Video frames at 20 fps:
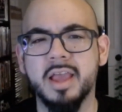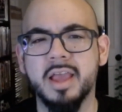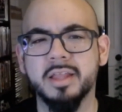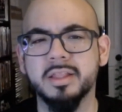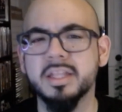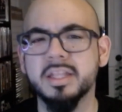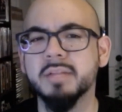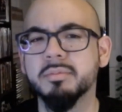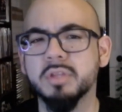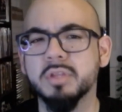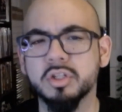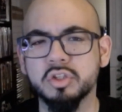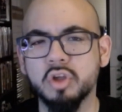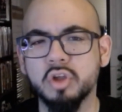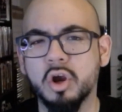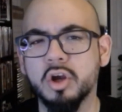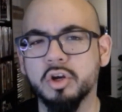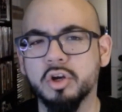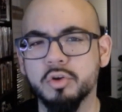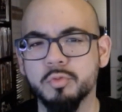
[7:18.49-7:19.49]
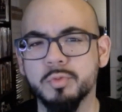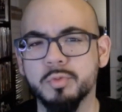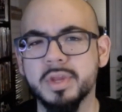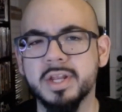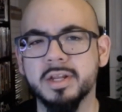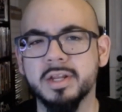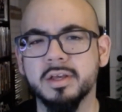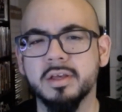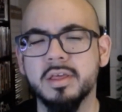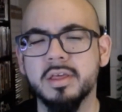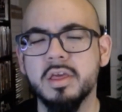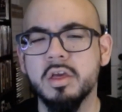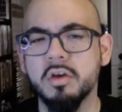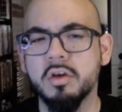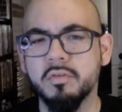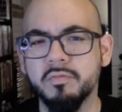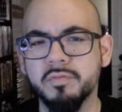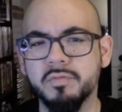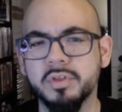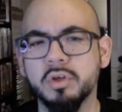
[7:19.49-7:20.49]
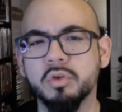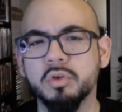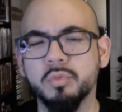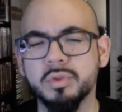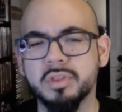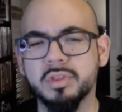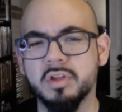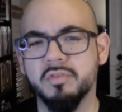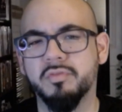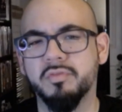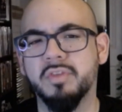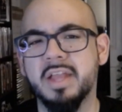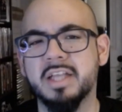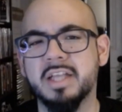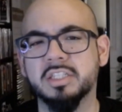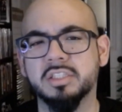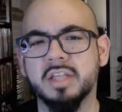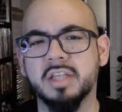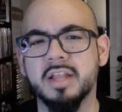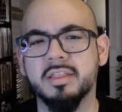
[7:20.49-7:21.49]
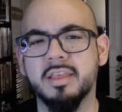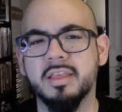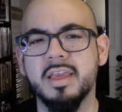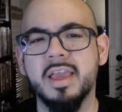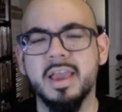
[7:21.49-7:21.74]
lit up the dark arena filled with their flashlights